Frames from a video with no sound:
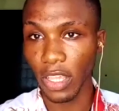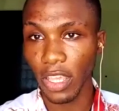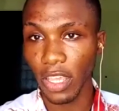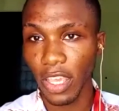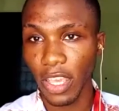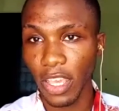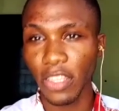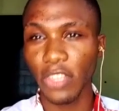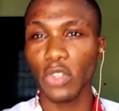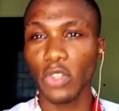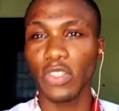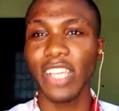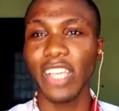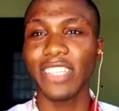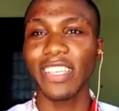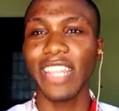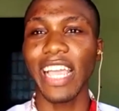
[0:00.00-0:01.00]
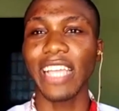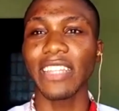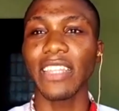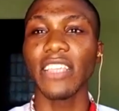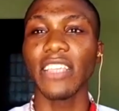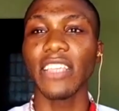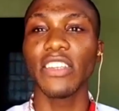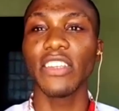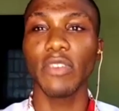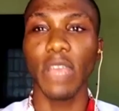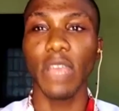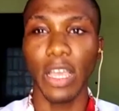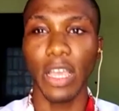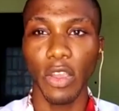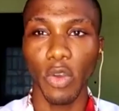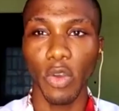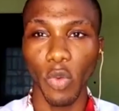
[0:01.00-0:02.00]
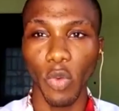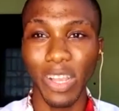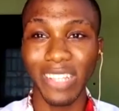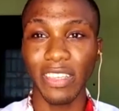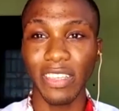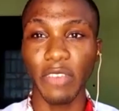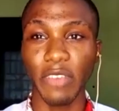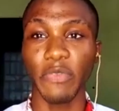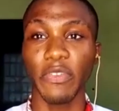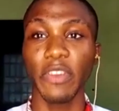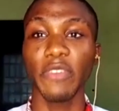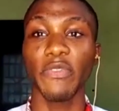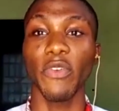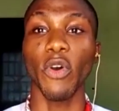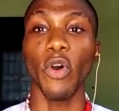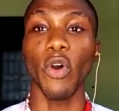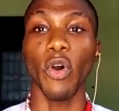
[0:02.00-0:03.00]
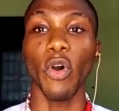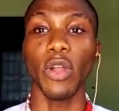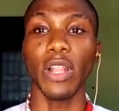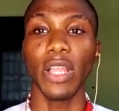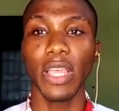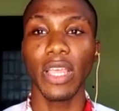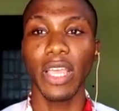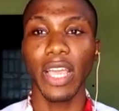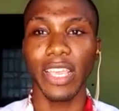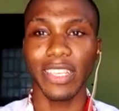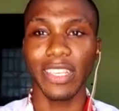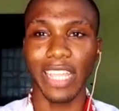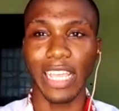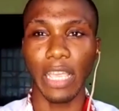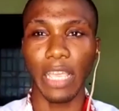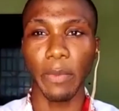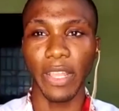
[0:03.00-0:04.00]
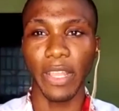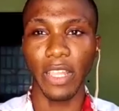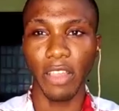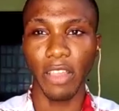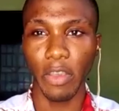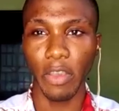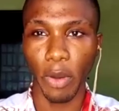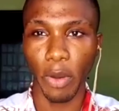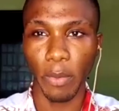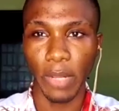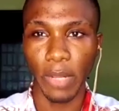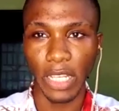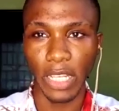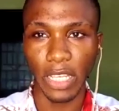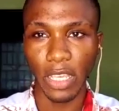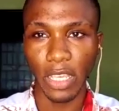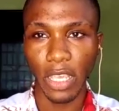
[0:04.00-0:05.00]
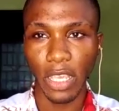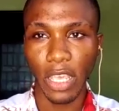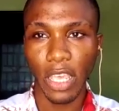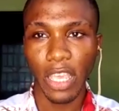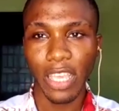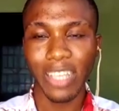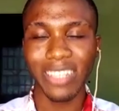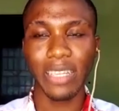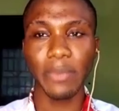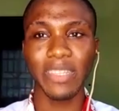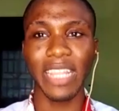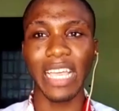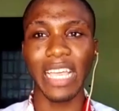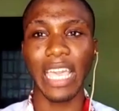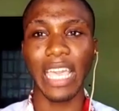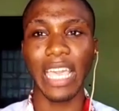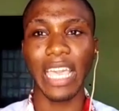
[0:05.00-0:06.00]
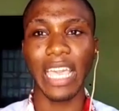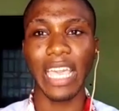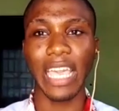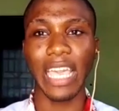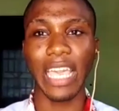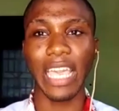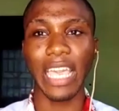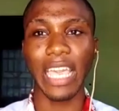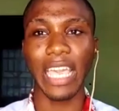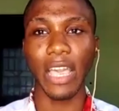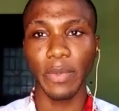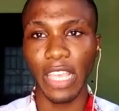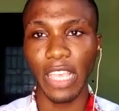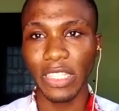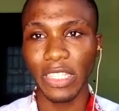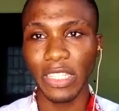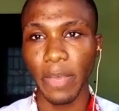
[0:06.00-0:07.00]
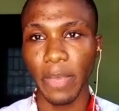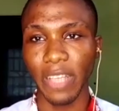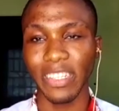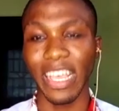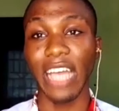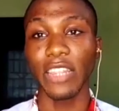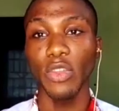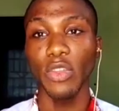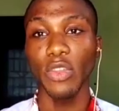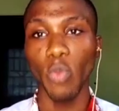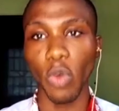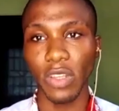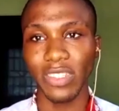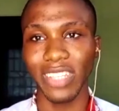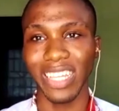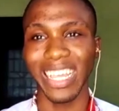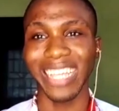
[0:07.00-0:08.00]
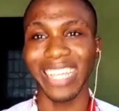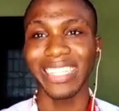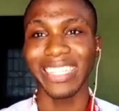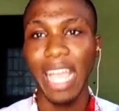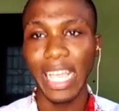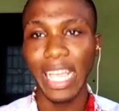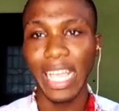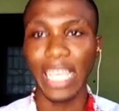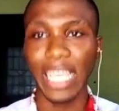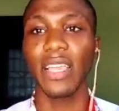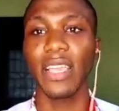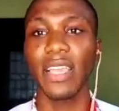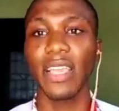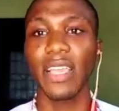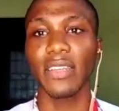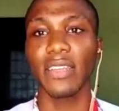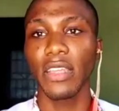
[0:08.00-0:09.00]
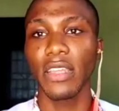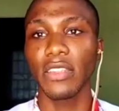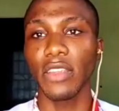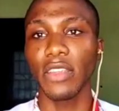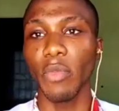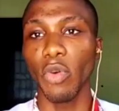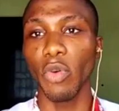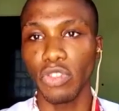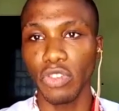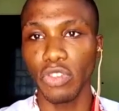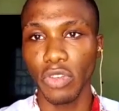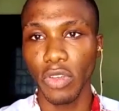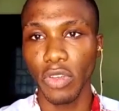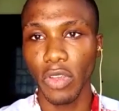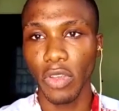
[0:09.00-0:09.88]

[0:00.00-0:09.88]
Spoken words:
In a society like Nigeria, where it's a free for all and it's like a banana republic, it seems like LGBTI community members are the ones that are targeted the most.